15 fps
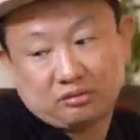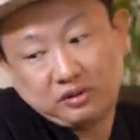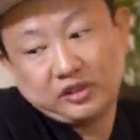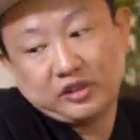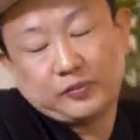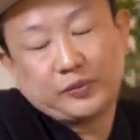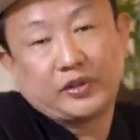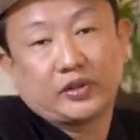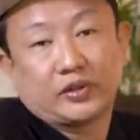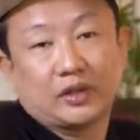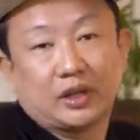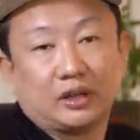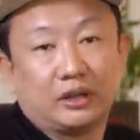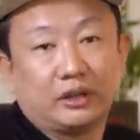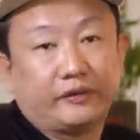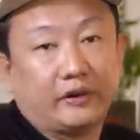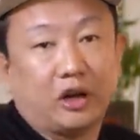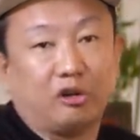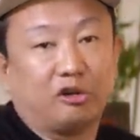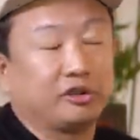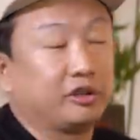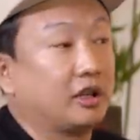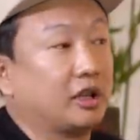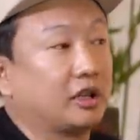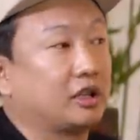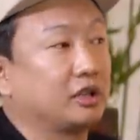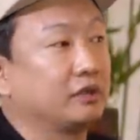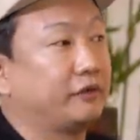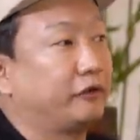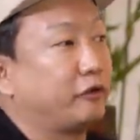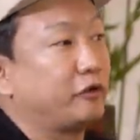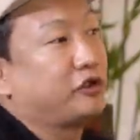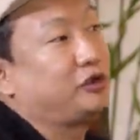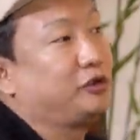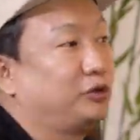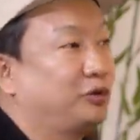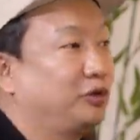just because I love Ahoni, I can't force